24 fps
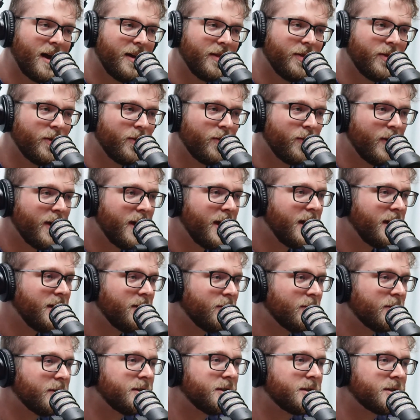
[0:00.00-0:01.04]
the way
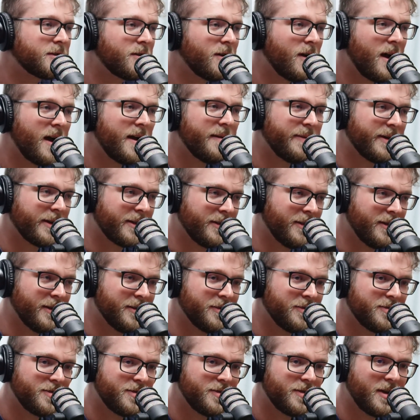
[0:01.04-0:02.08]
you were describing
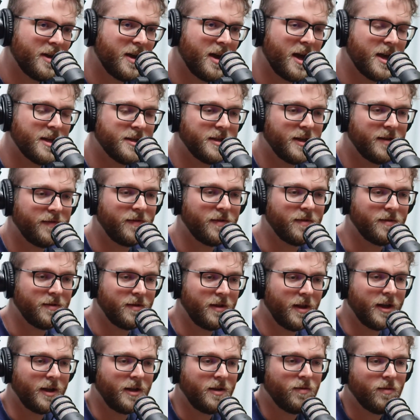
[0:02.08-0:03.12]
this, as if
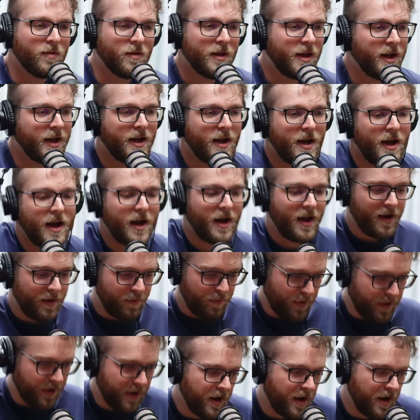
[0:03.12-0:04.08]
like you were like, I gotta bring a